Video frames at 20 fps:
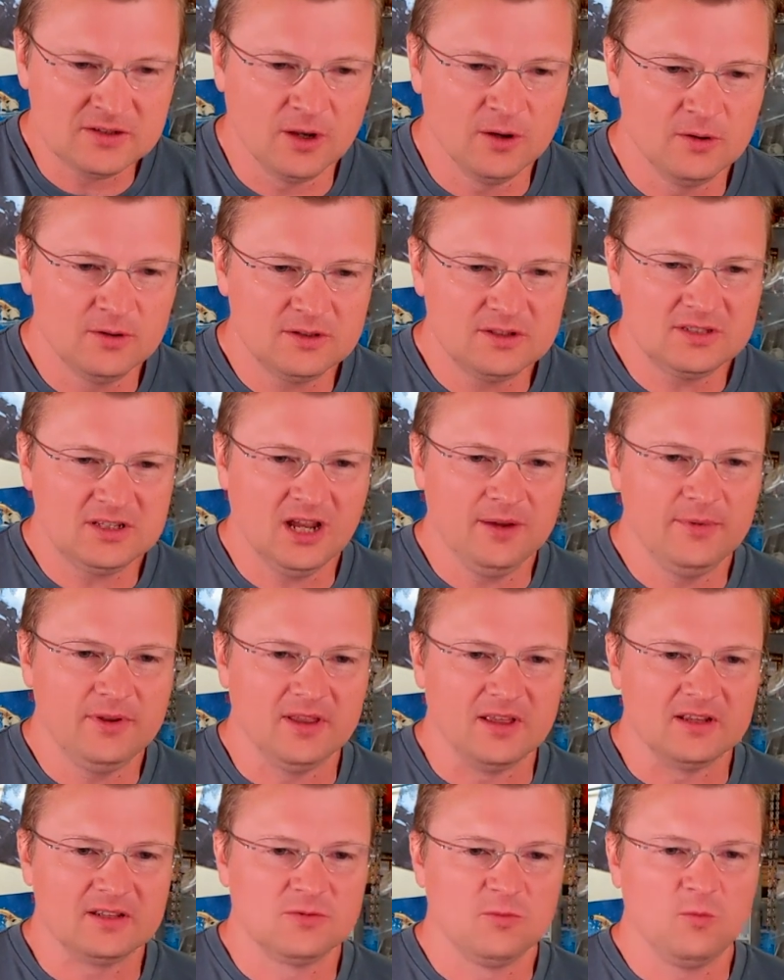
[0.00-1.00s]
So tell
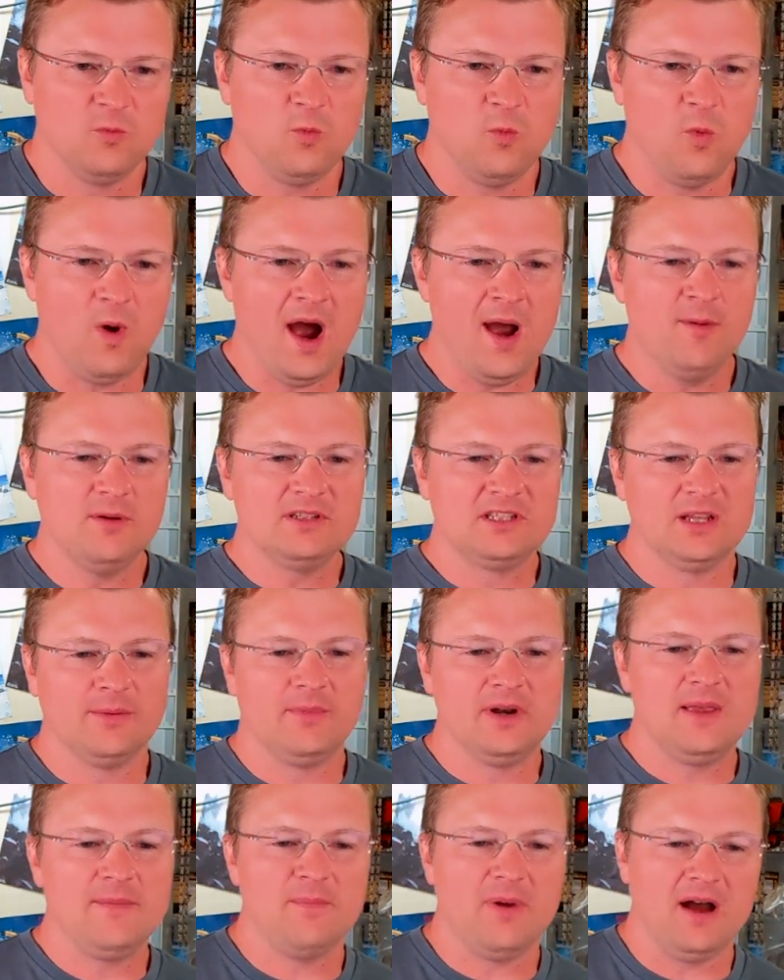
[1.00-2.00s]
me this why would
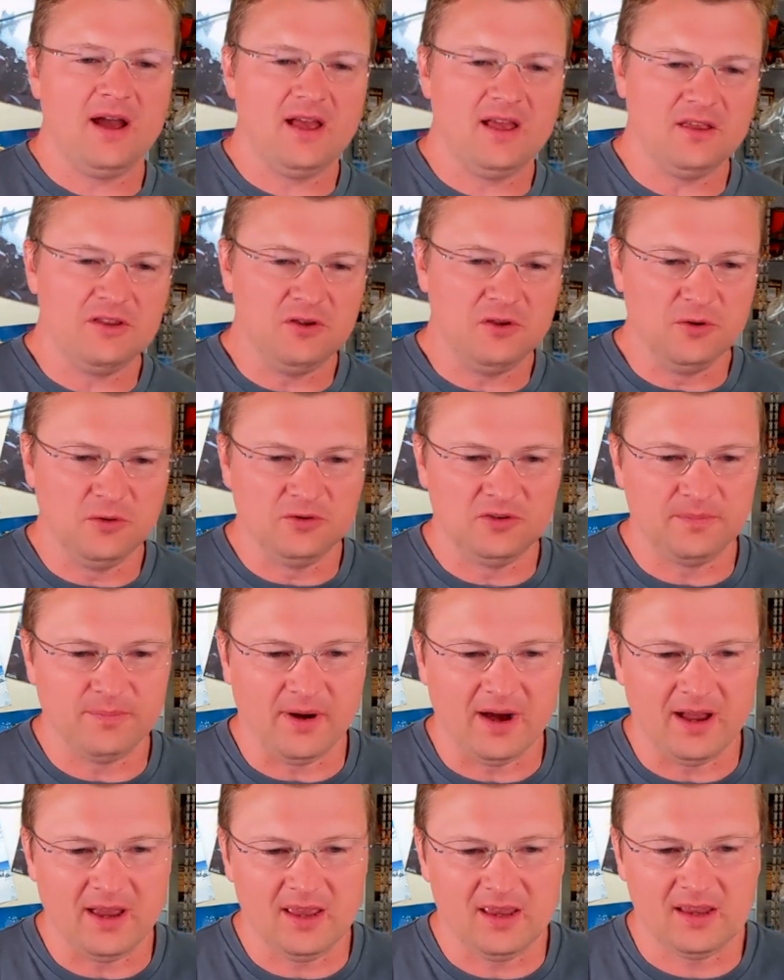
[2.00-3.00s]
somebody buy a
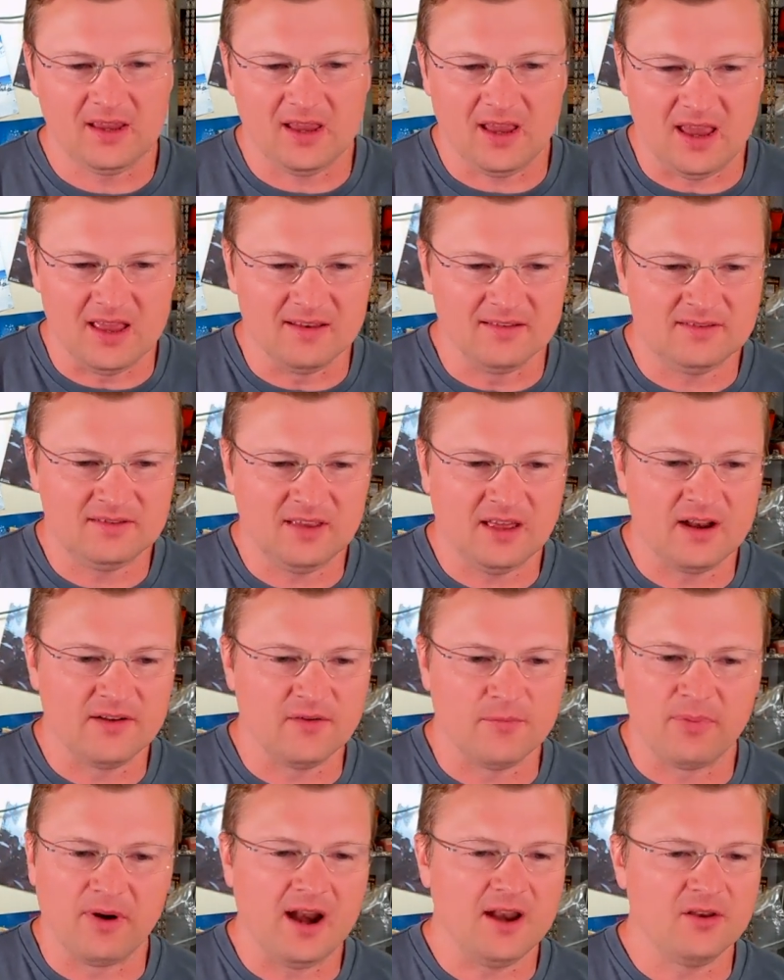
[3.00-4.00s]
used bike
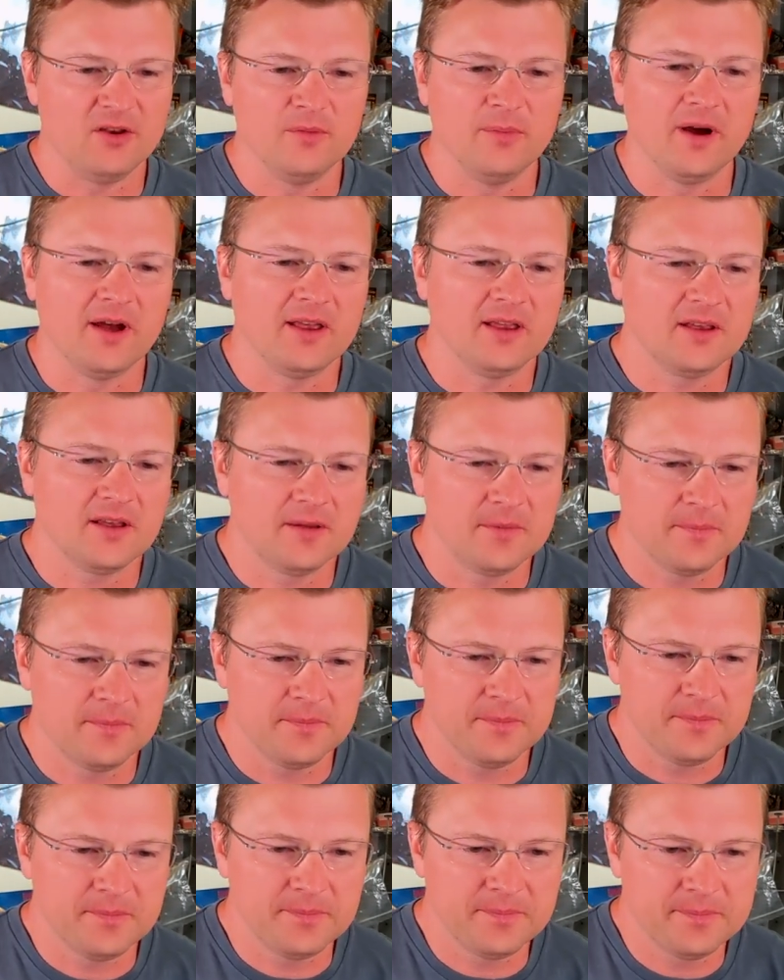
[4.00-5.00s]
instead of a brand new
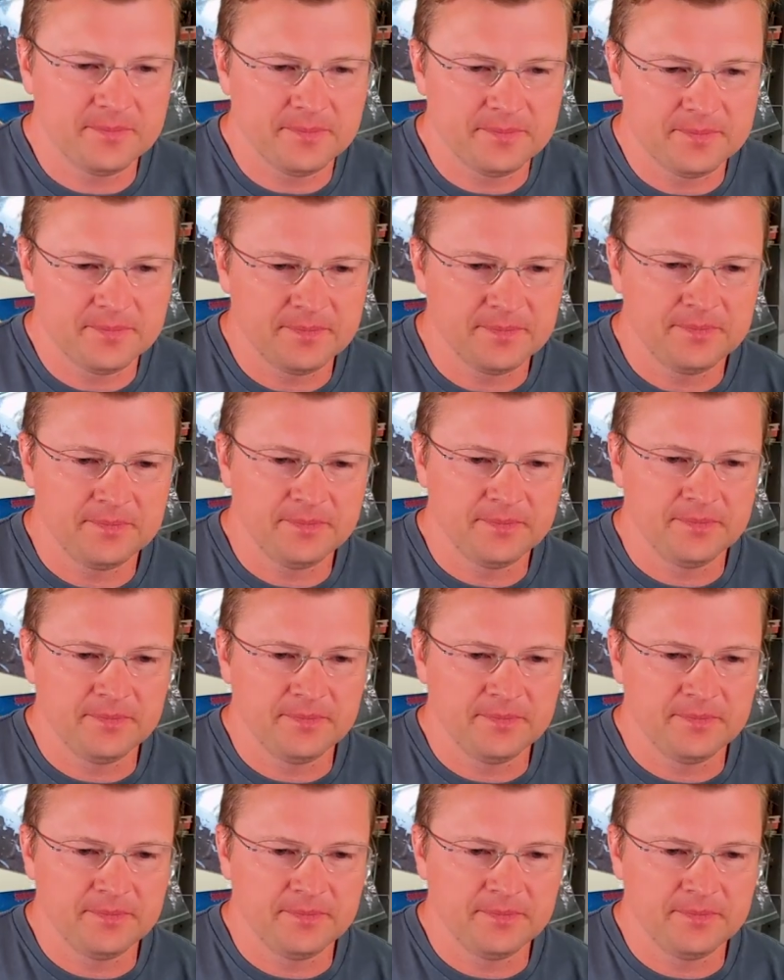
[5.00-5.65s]
bike?